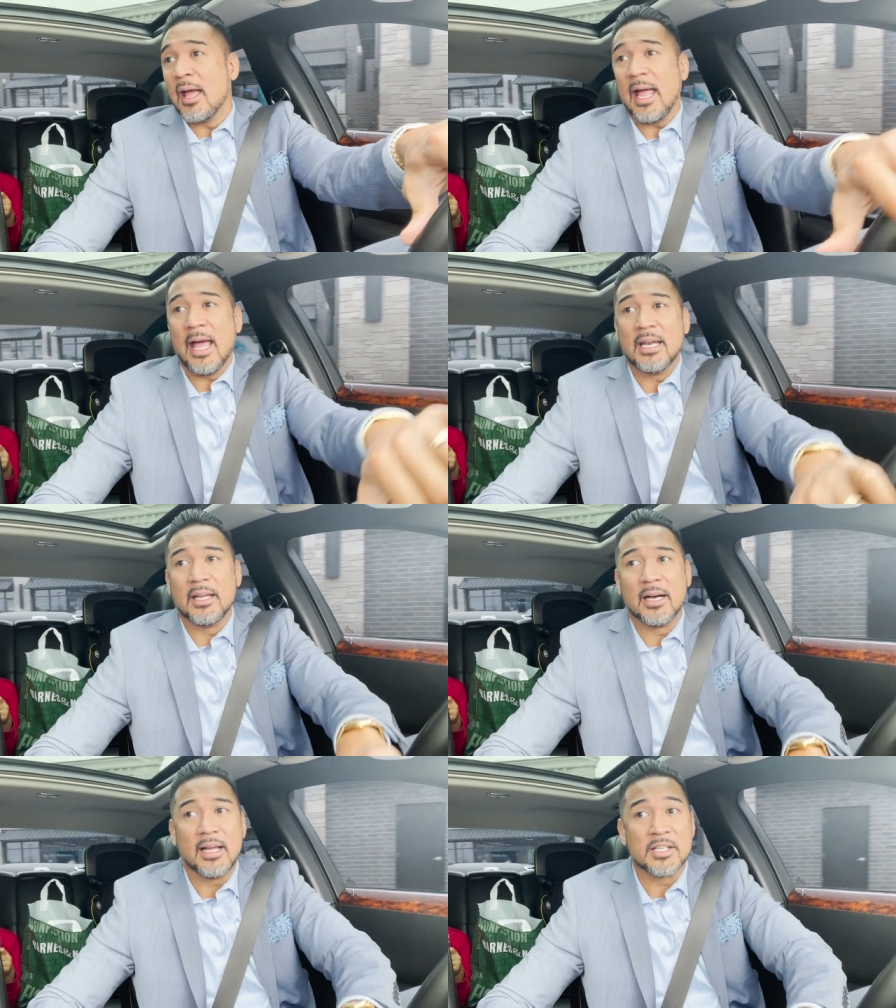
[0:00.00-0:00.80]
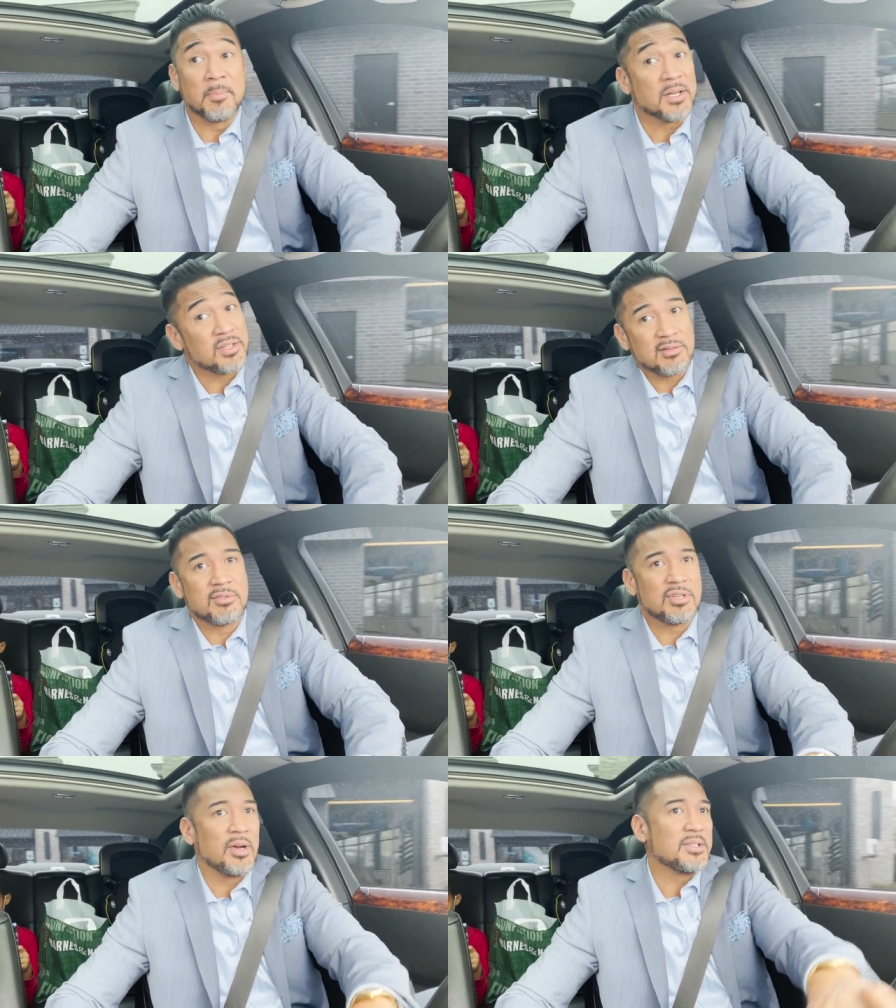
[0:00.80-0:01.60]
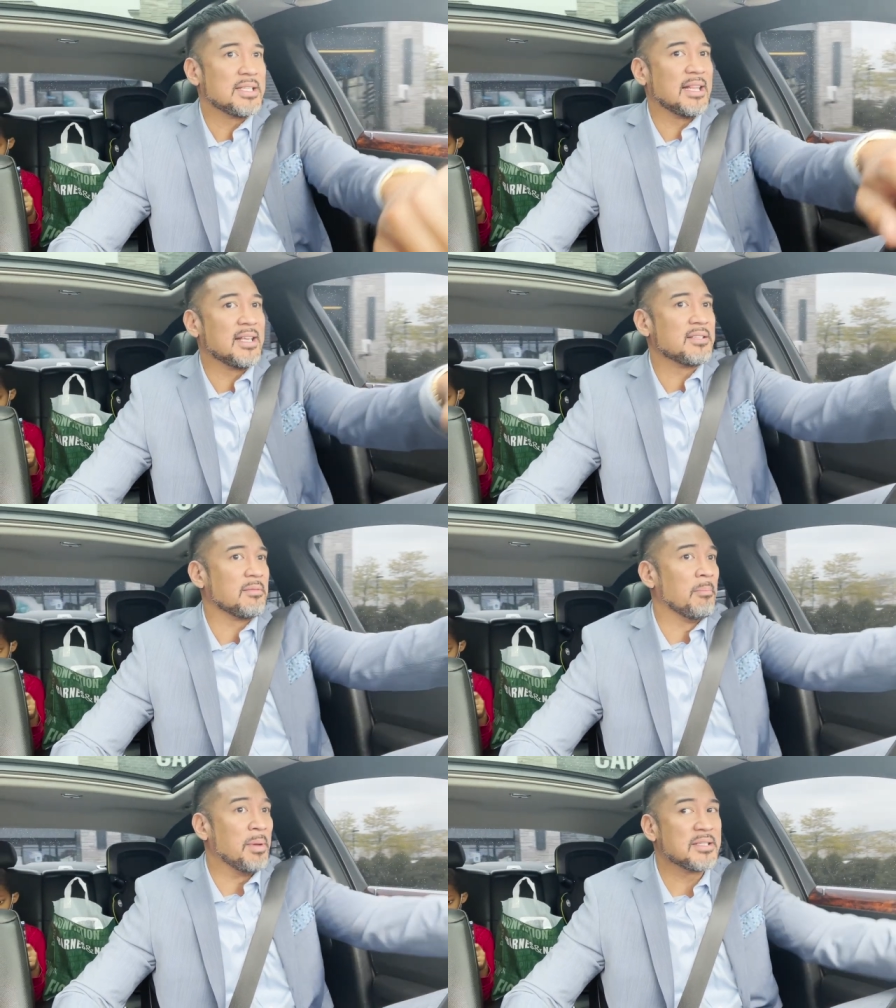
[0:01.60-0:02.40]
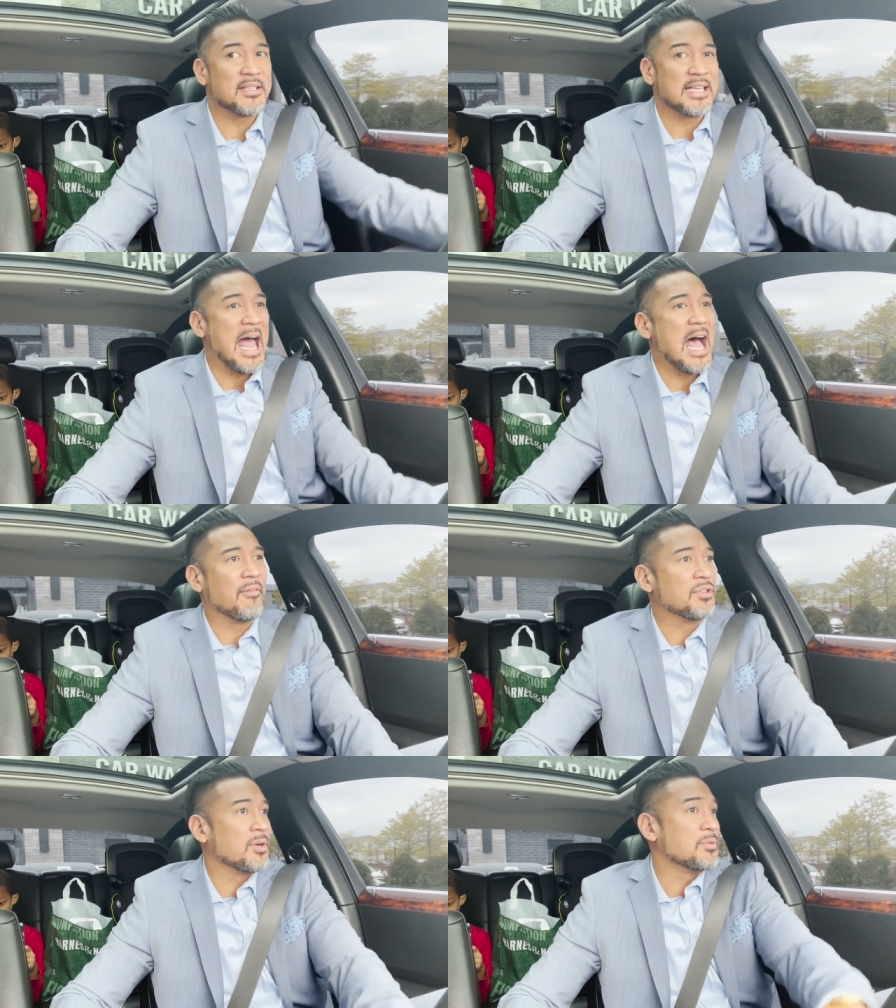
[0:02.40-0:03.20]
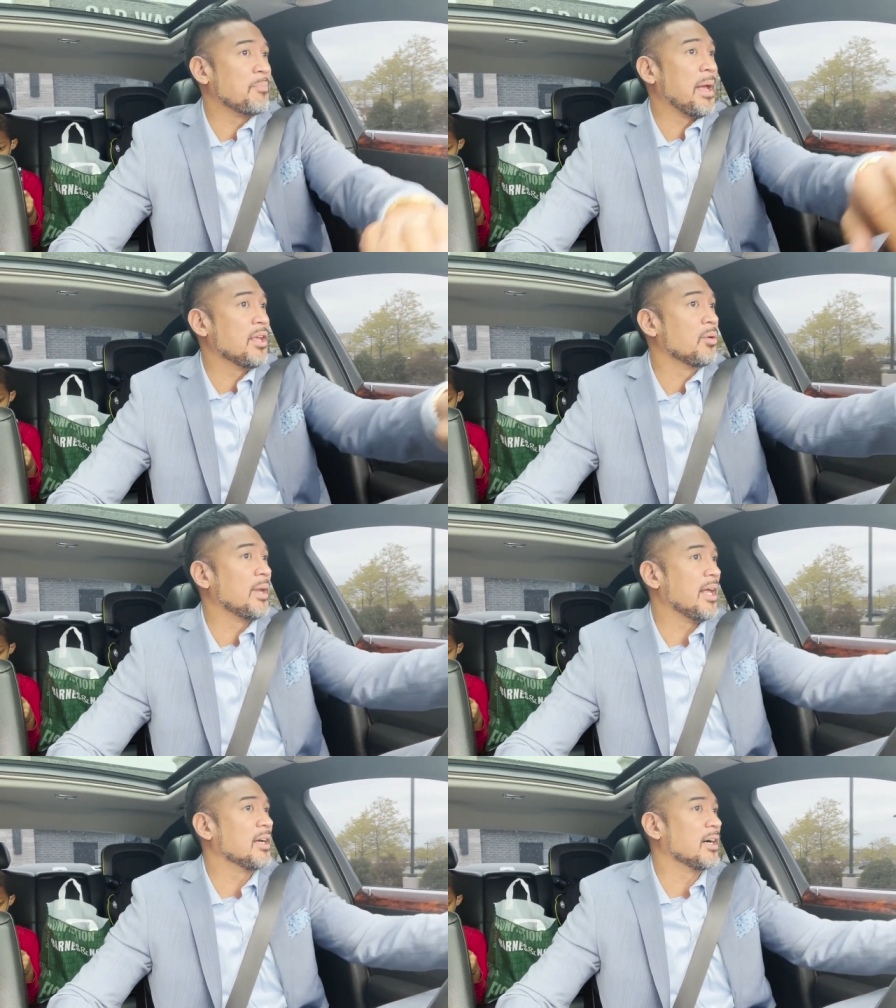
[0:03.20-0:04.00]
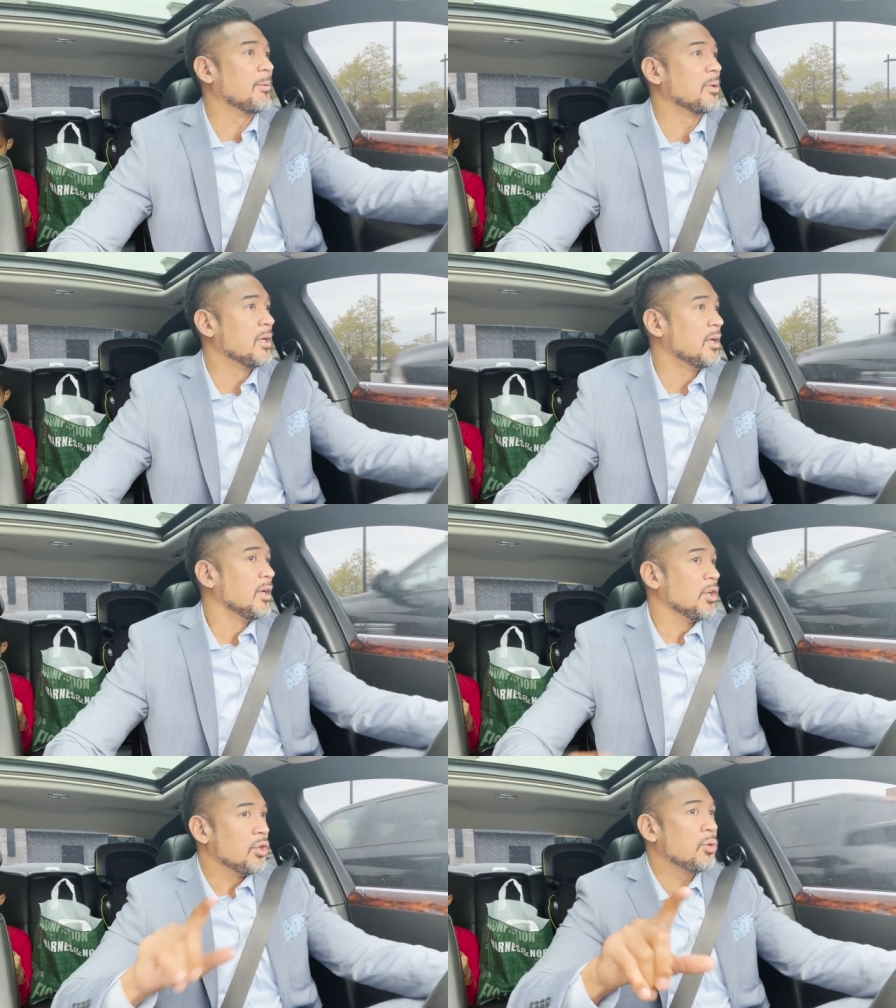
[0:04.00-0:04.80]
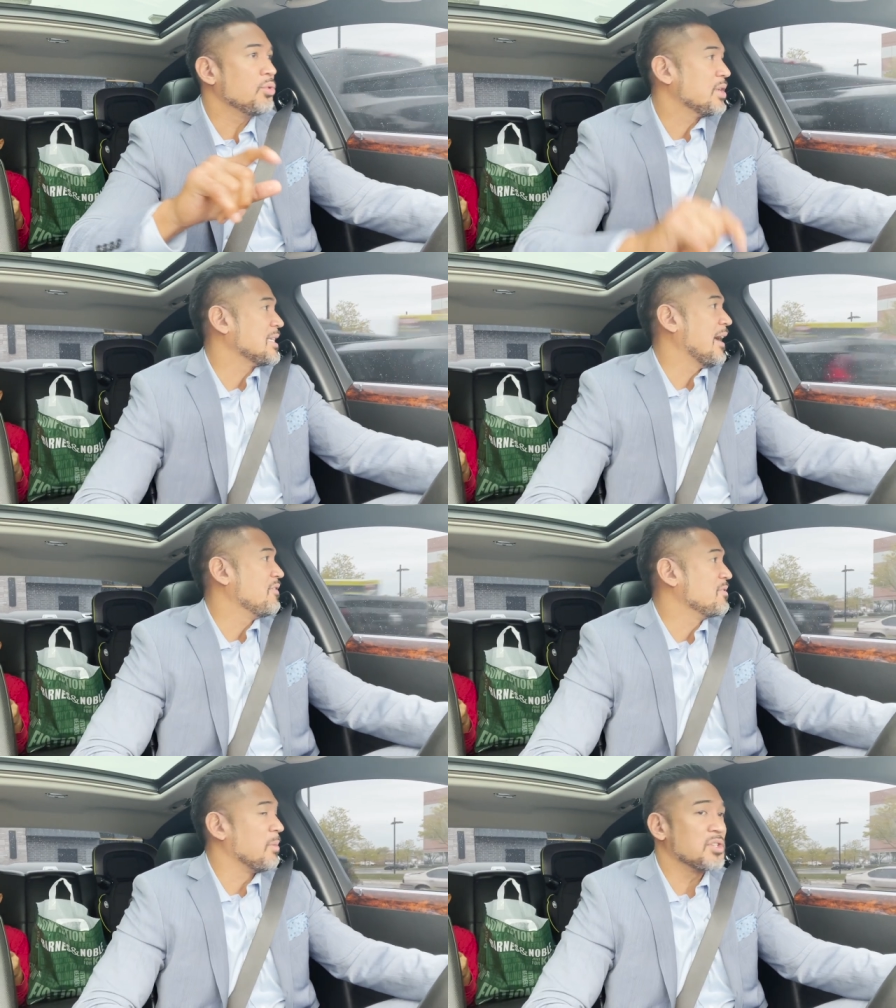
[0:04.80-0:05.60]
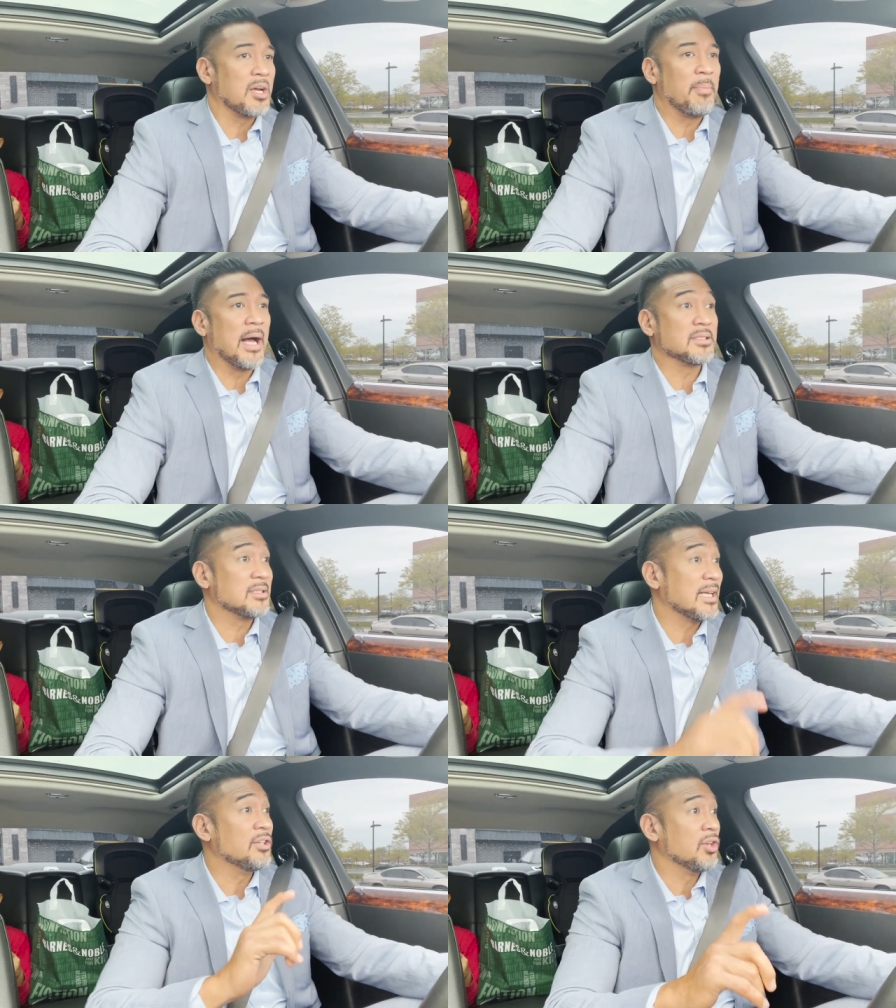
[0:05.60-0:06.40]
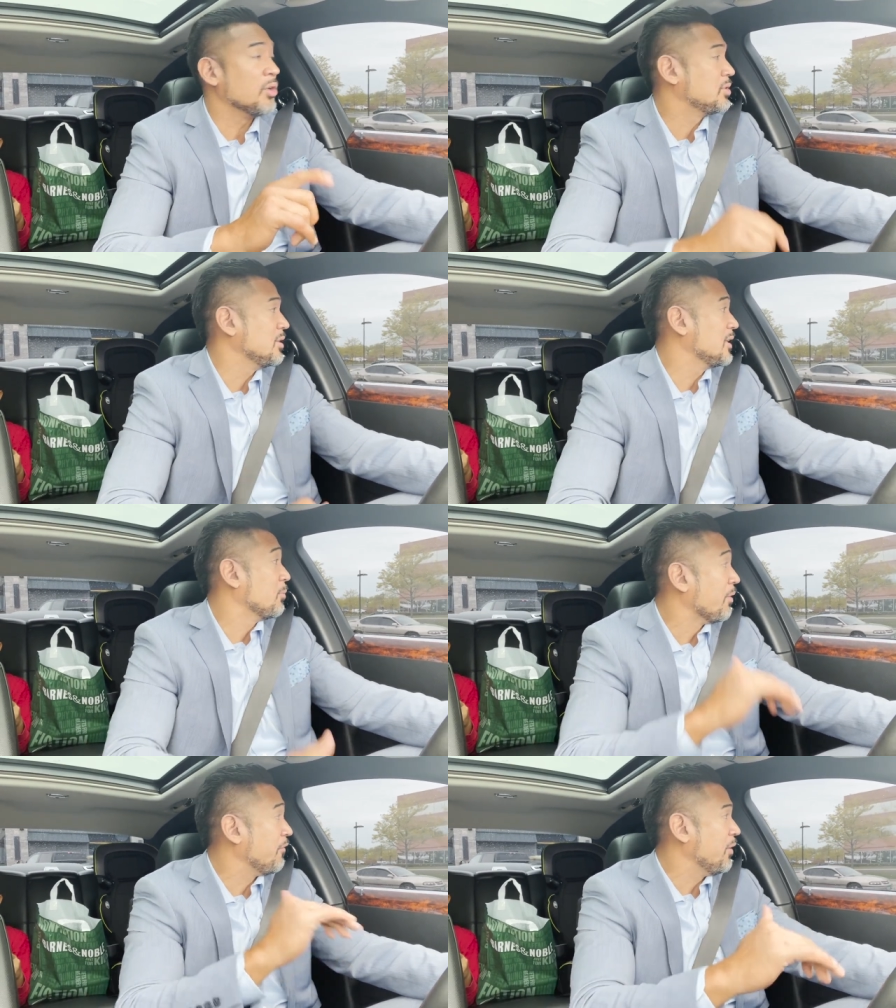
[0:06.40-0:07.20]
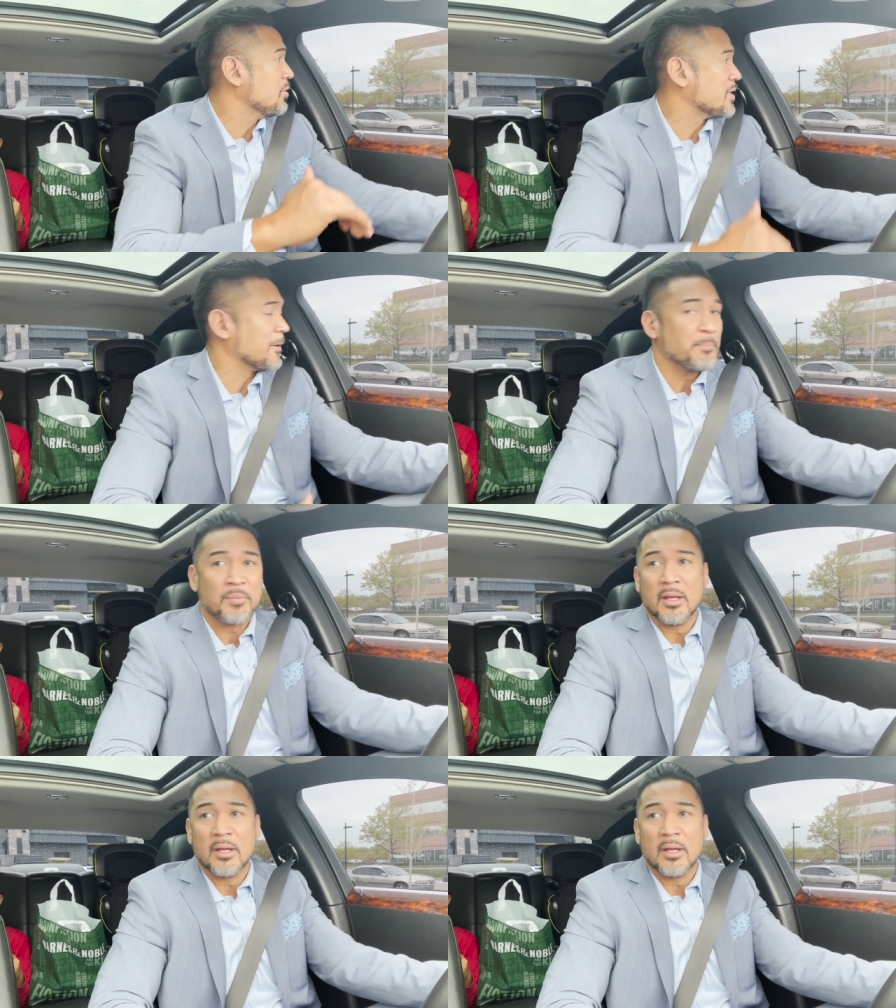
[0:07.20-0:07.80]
And uh, as much choices that these businesses have in terms of paying you an income, you just have as much capacity to say no to it as you can refuse it